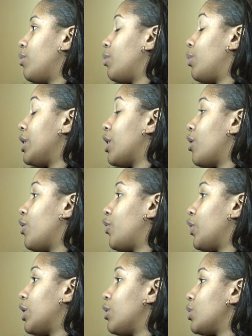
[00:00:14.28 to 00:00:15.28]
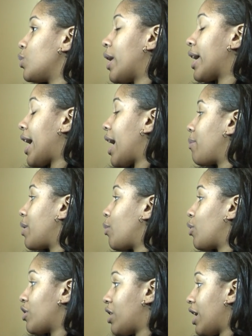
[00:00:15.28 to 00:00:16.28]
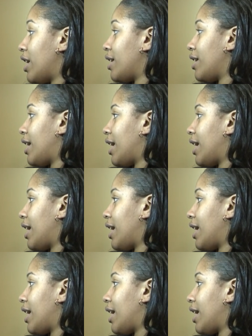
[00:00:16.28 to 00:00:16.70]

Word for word: we know if we lose one game, then we're done.